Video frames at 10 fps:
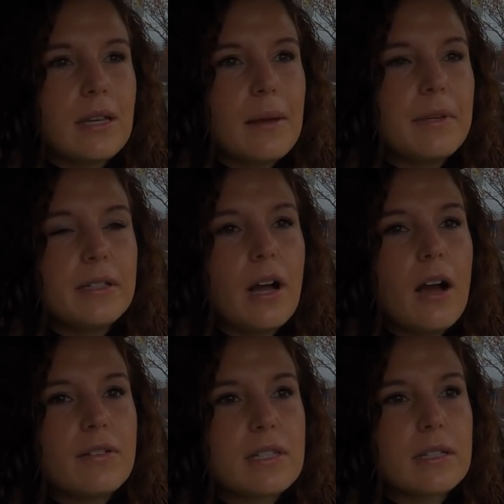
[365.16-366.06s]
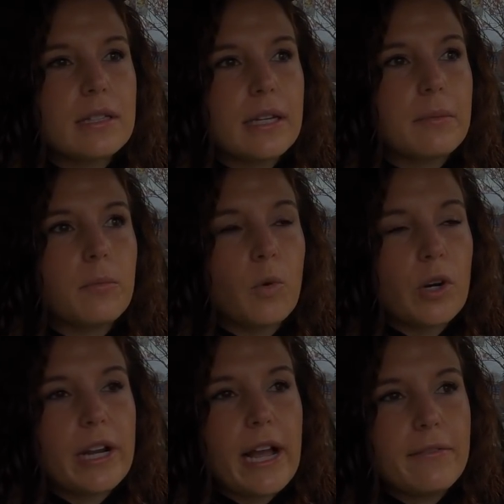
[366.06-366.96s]
I mean, obviously, like,
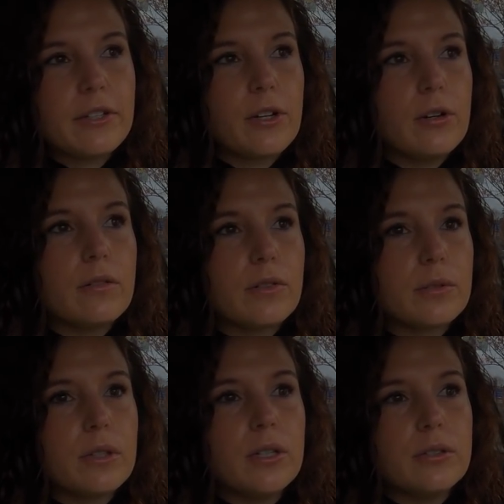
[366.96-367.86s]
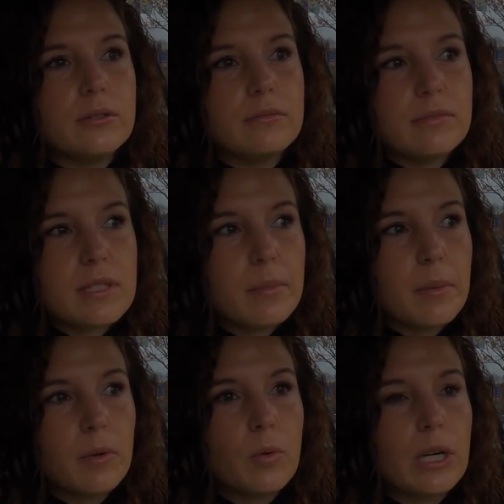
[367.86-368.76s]
worrying having to go over the road, some
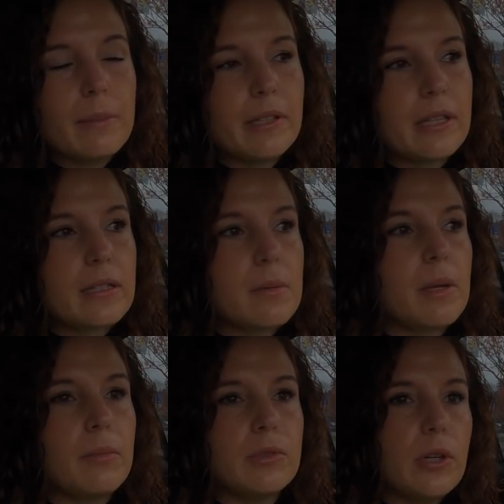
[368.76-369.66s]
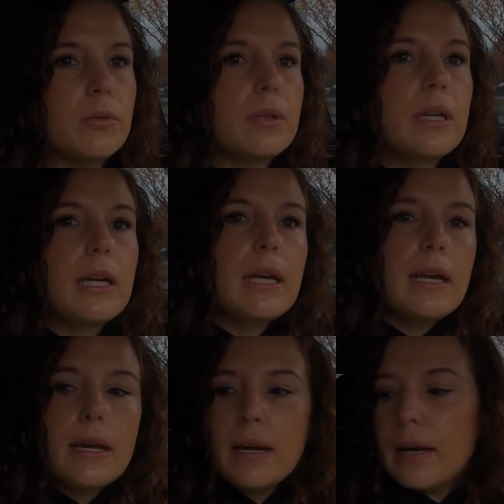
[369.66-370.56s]
people worry about that, some people don't.
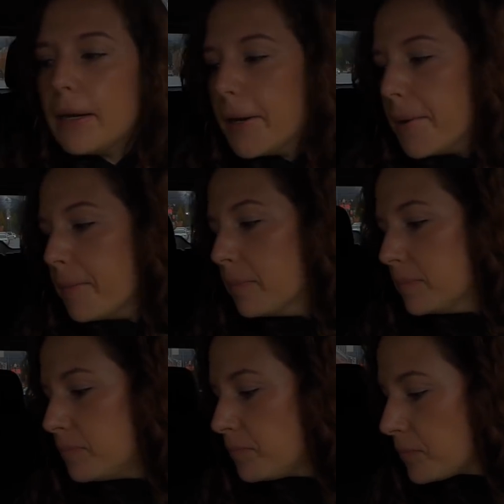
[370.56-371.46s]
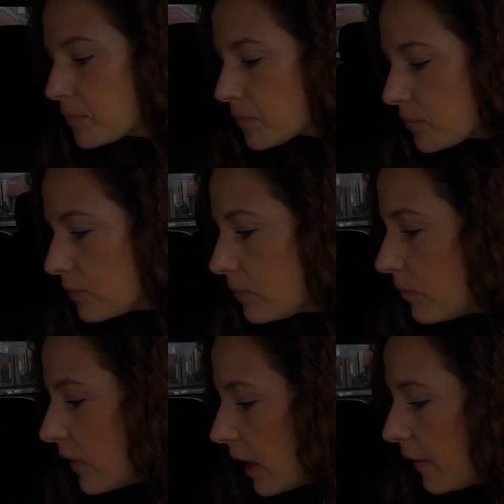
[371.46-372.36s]
And
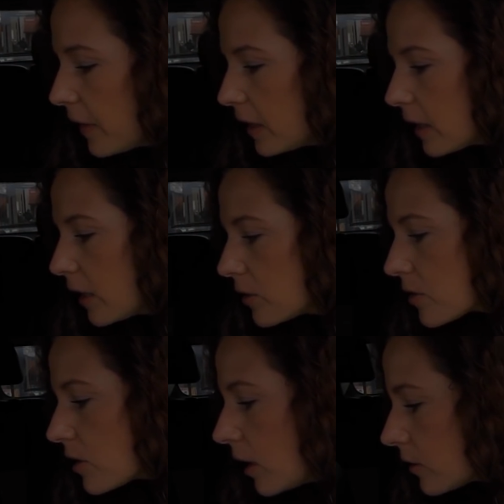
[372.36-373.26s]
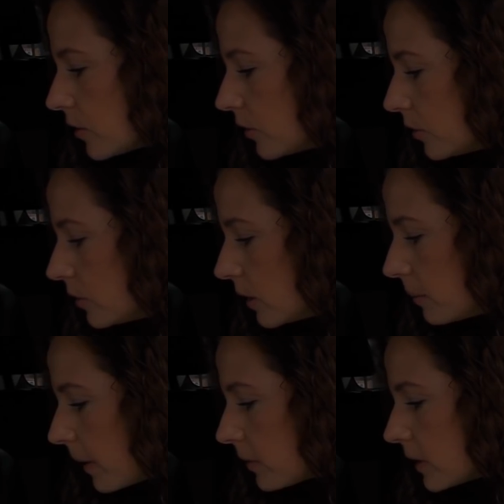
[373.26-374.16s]
then I also talked to
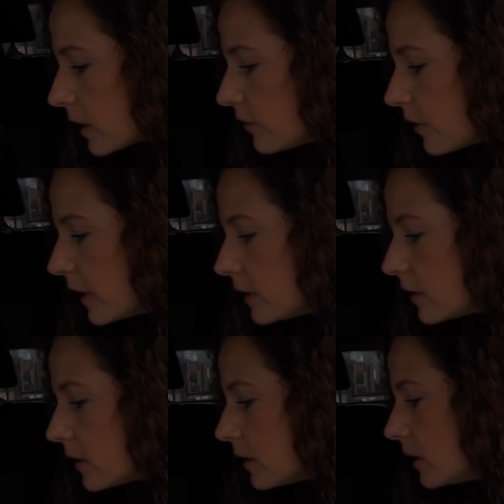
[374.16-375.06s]
my really good friend,